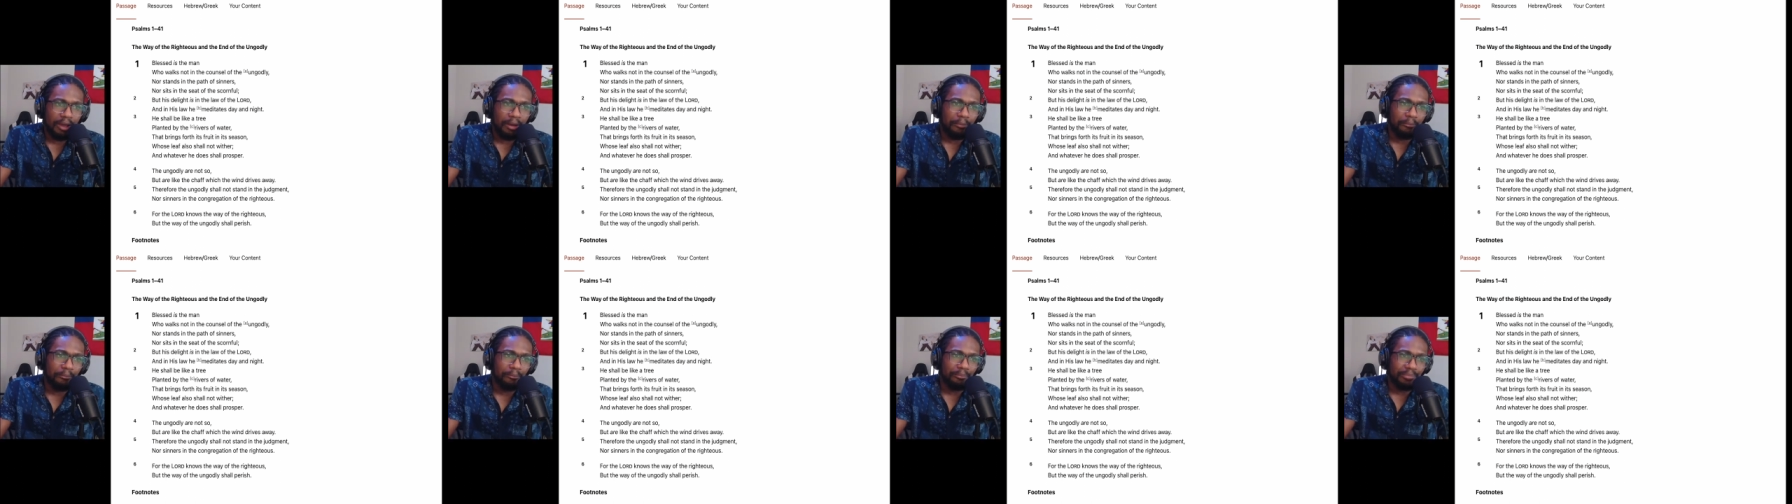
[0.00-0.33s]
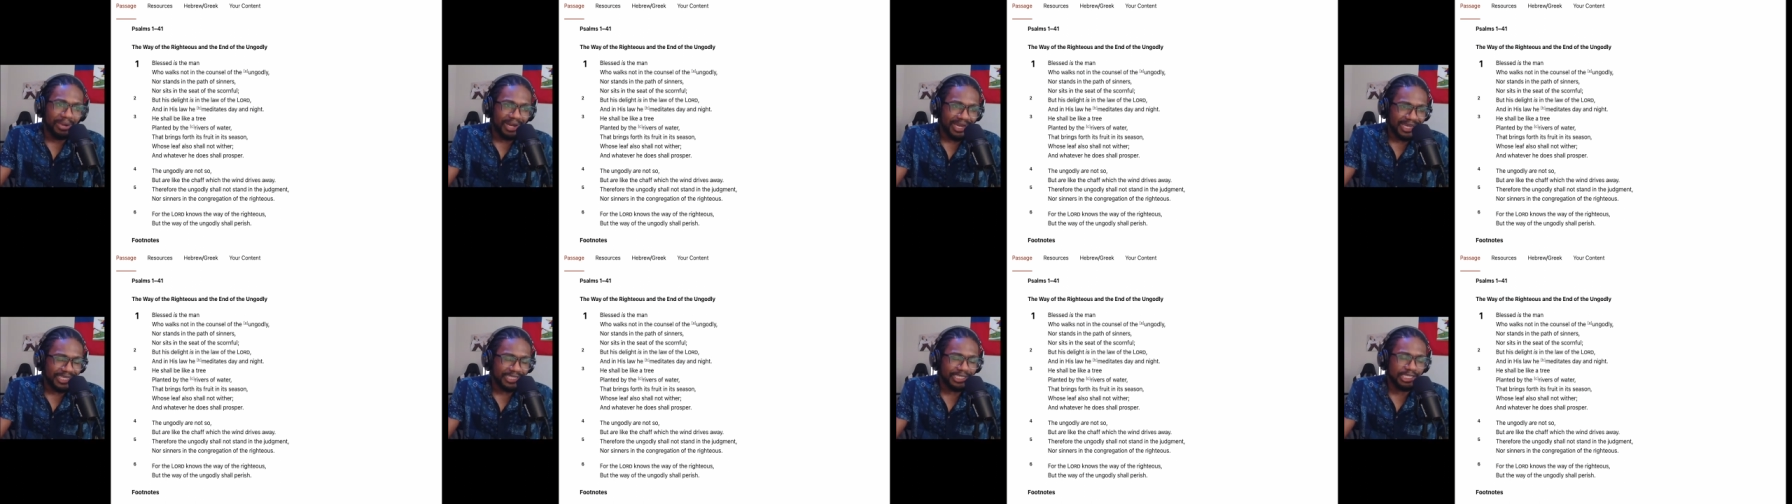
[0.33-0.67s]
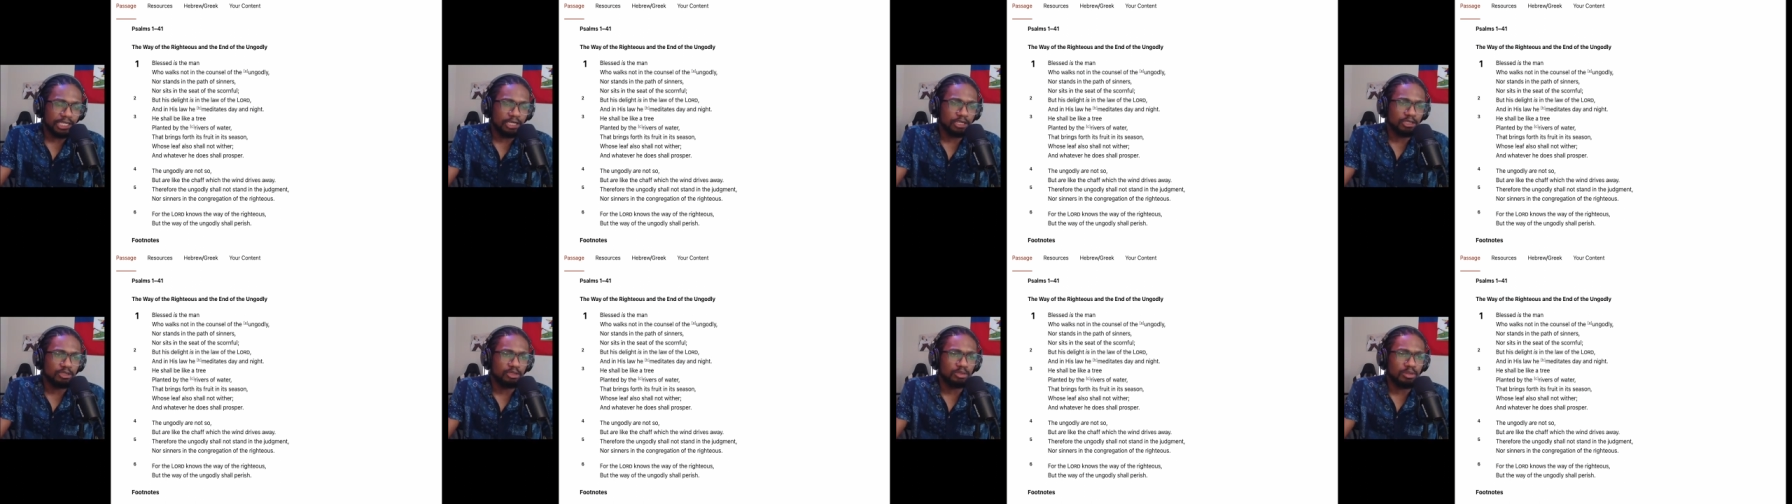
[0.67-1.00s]
Blessed
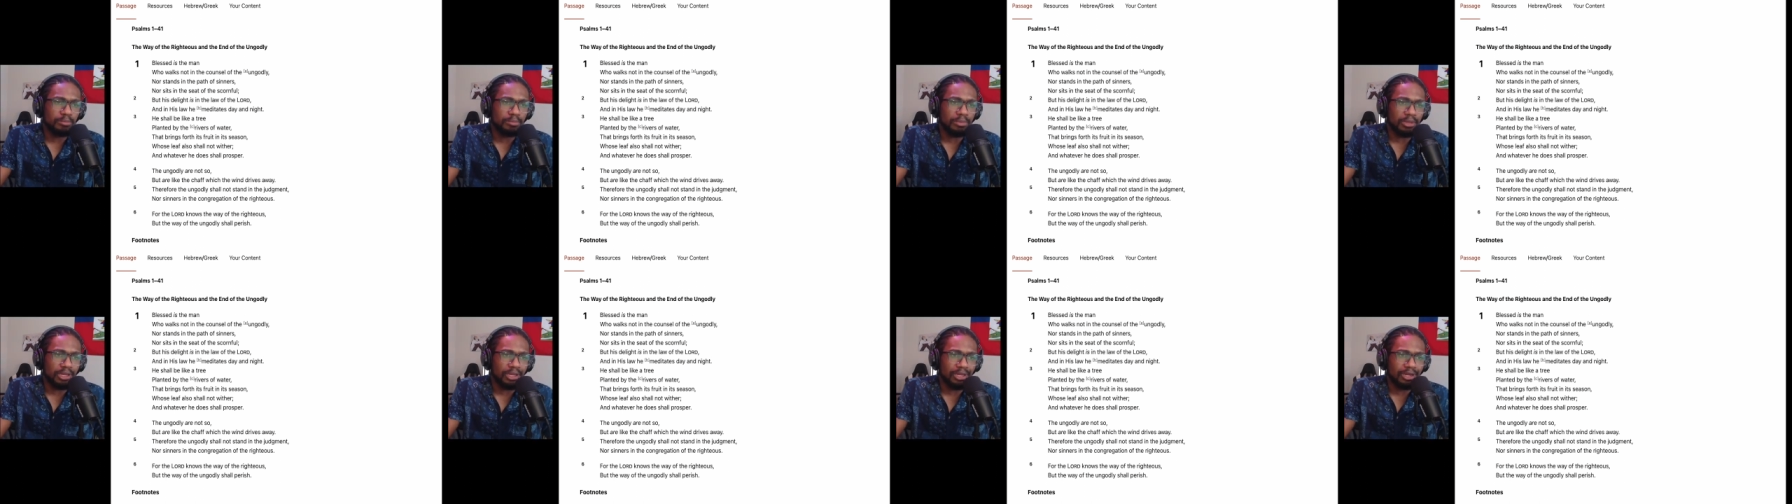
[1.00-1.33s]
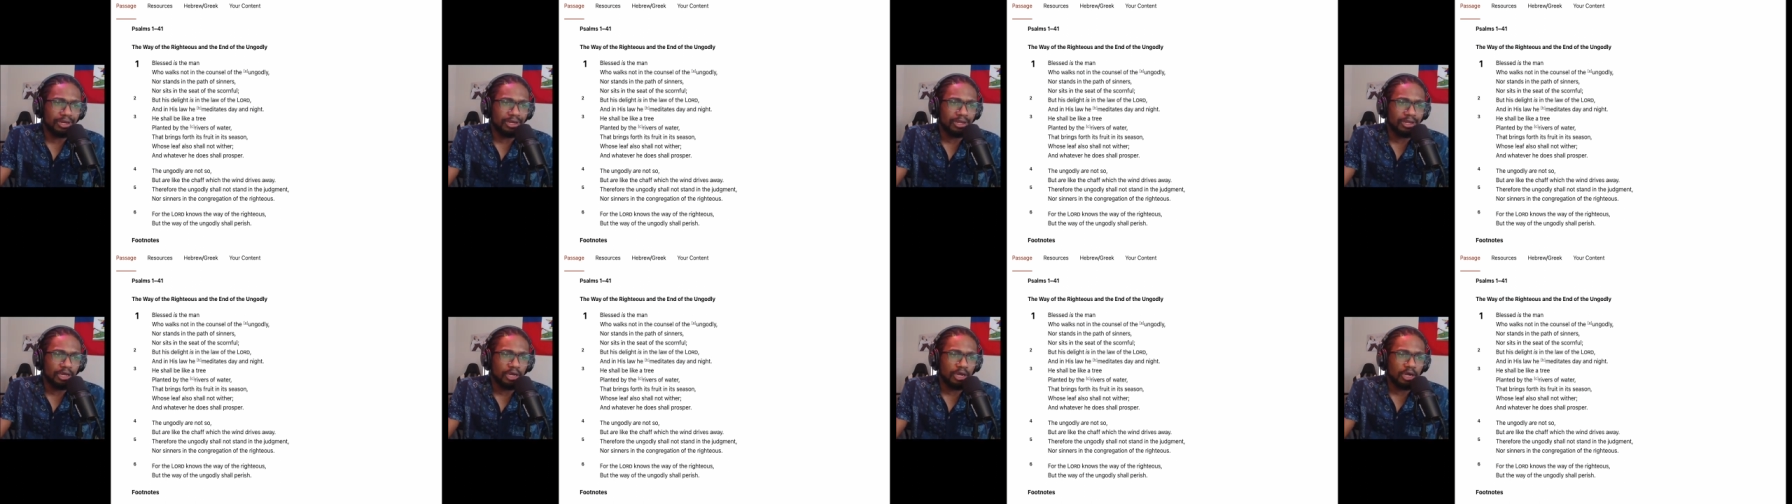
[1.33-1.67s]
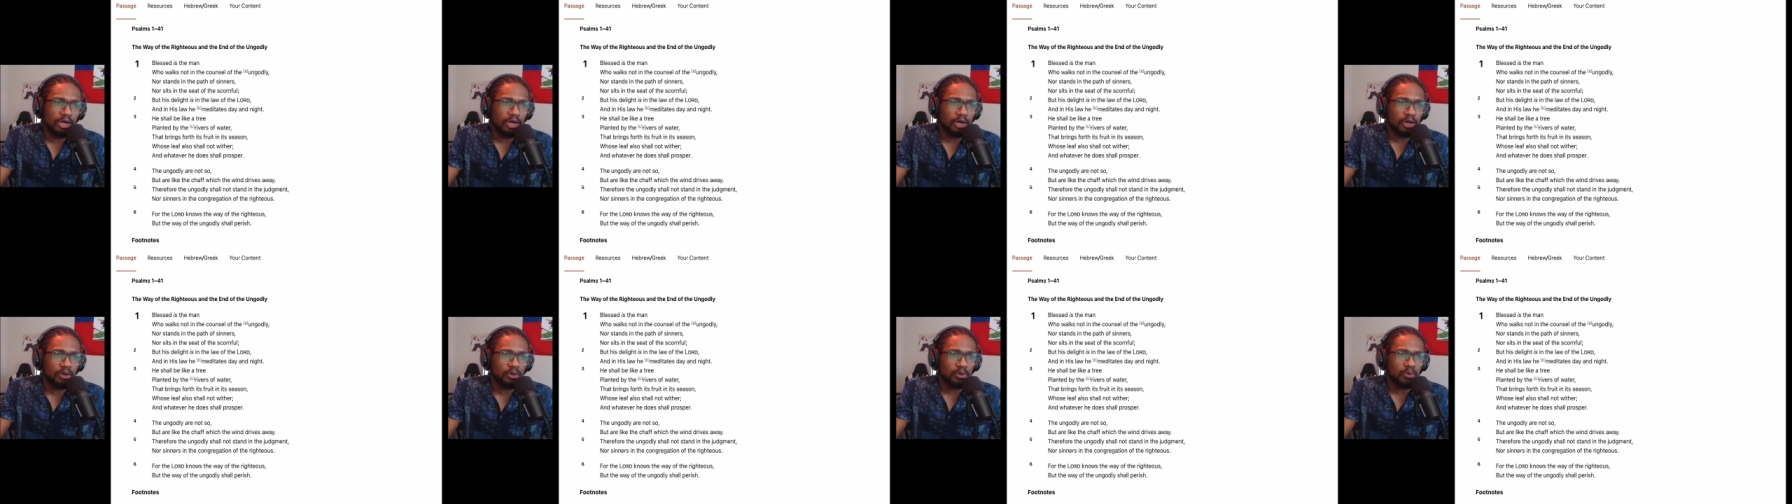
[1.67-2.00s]
is the man
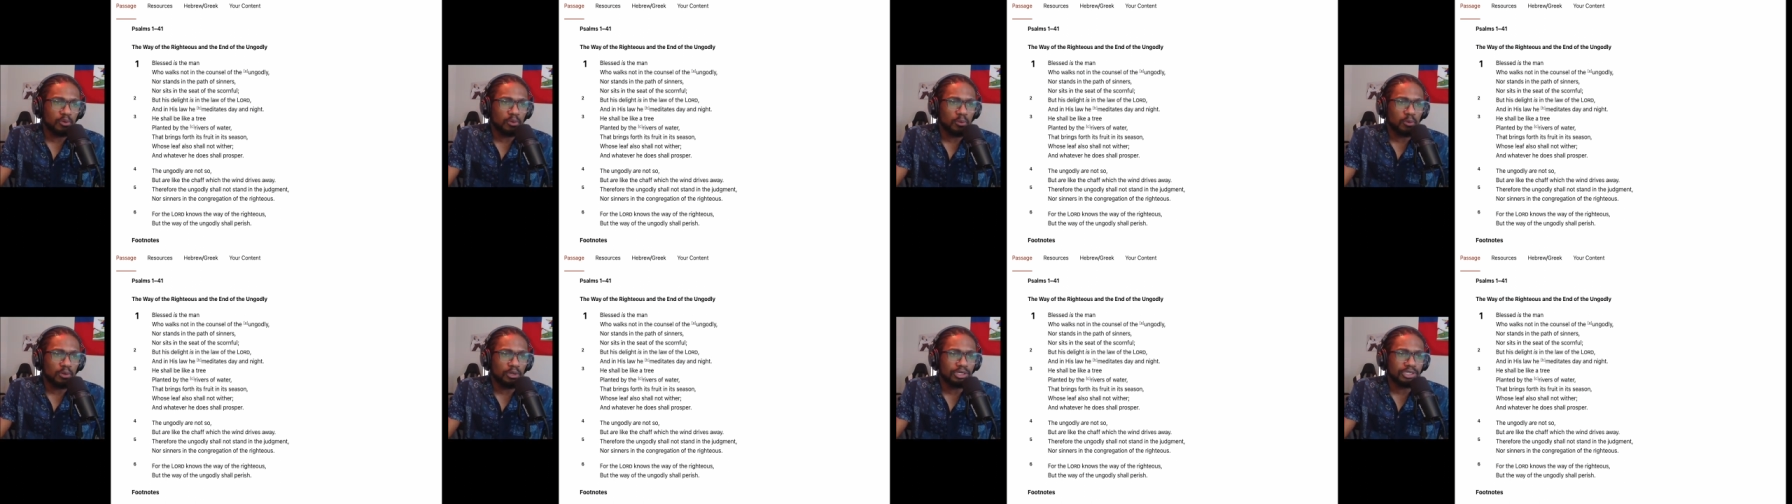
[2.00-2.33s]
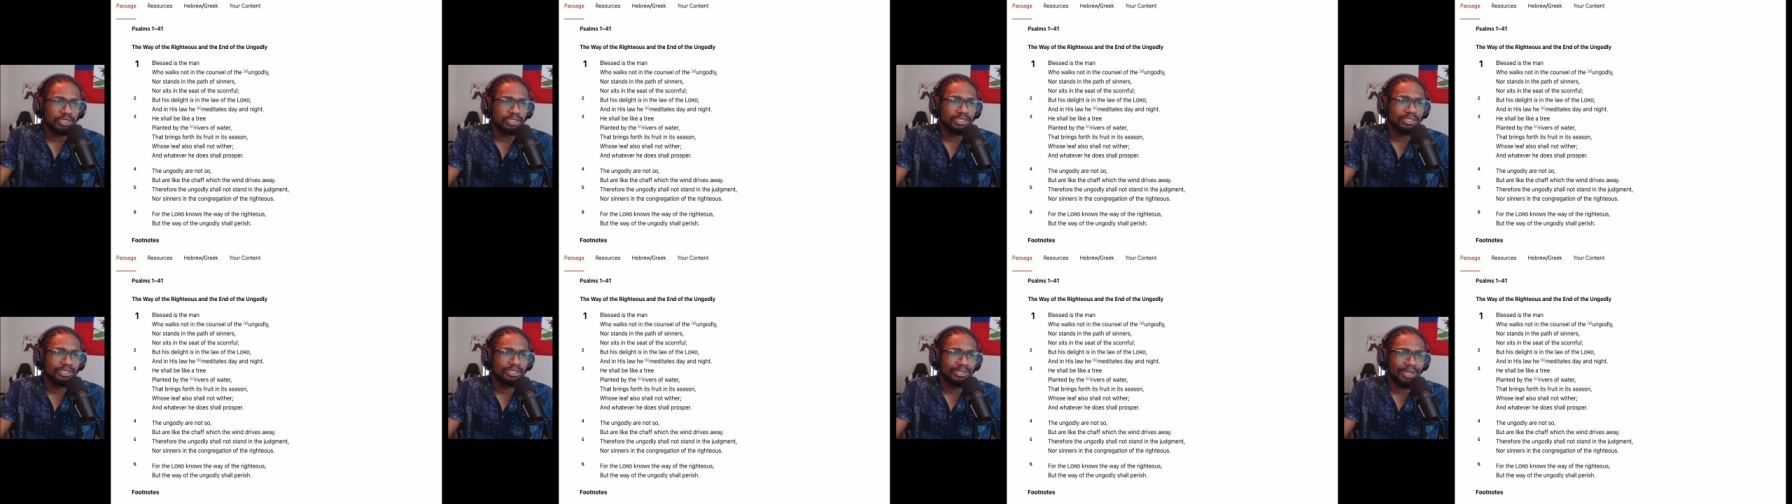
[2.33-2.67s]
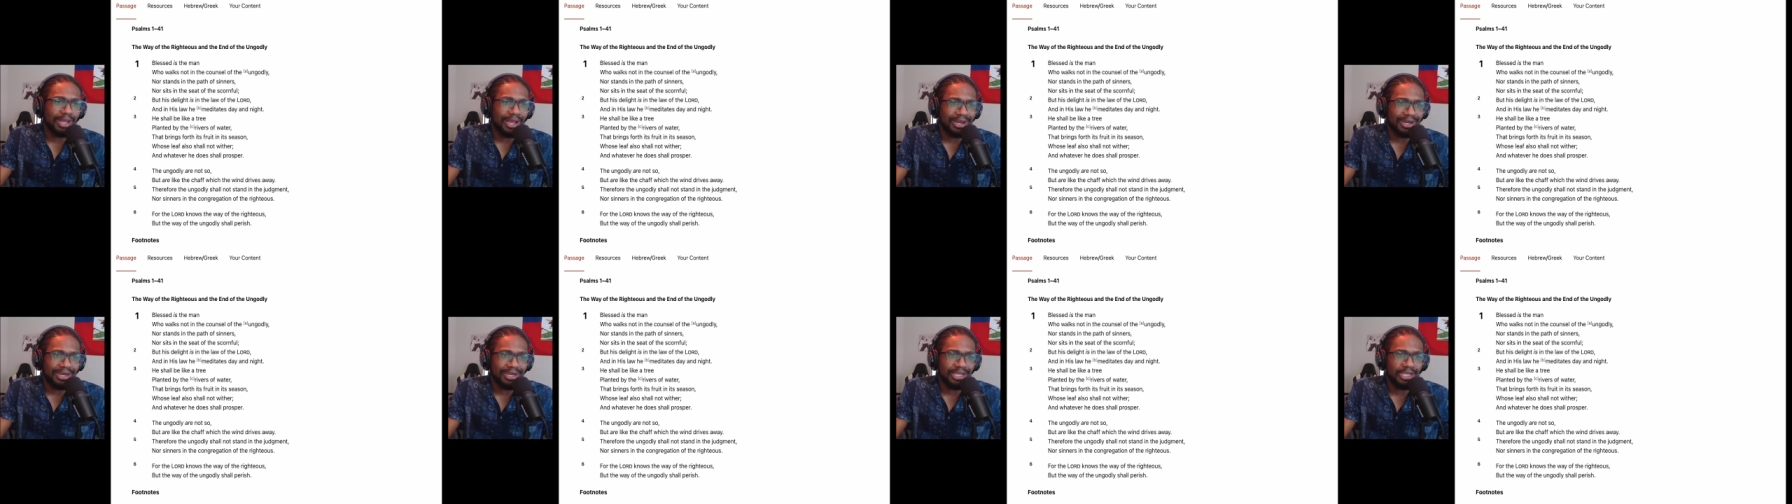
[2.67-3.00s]
who walks
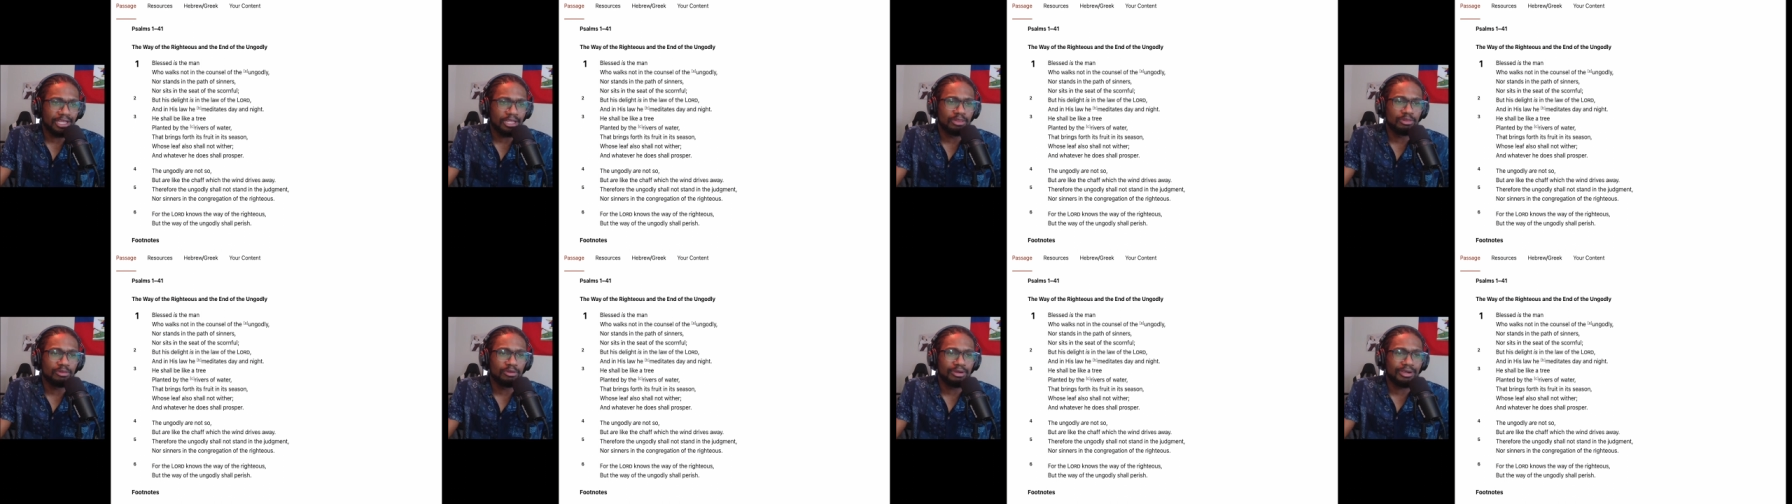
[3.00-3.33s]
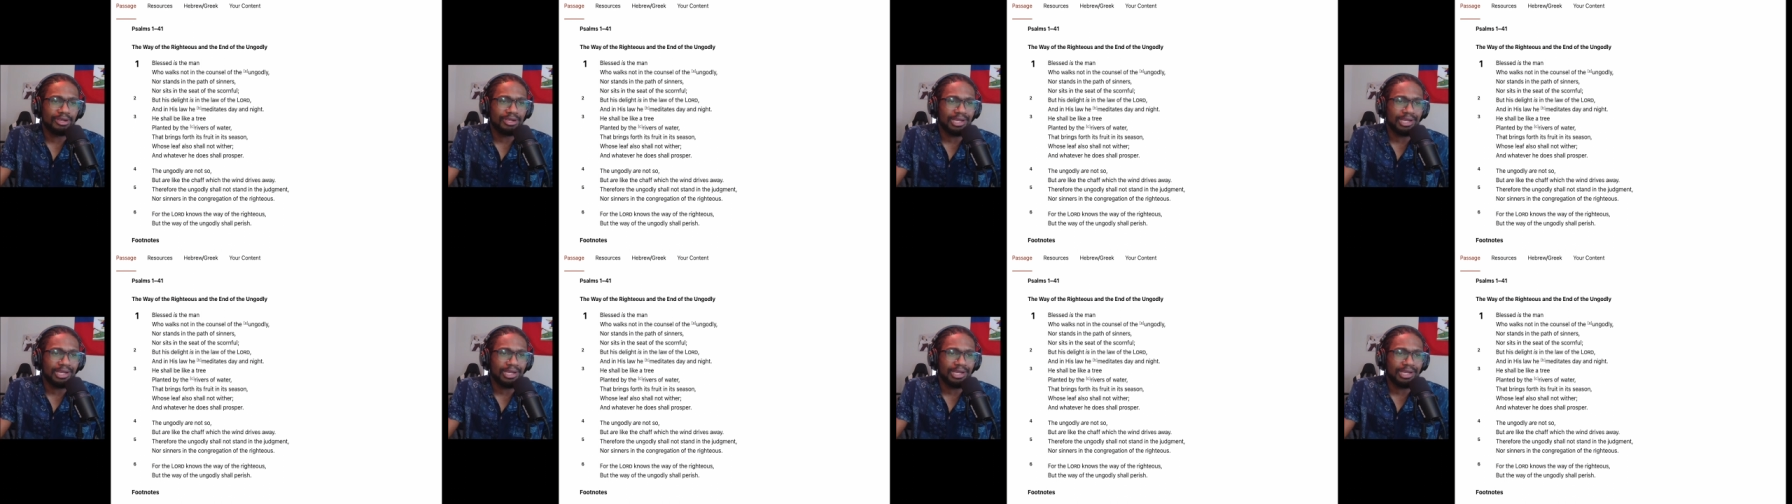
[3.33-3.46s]
not in the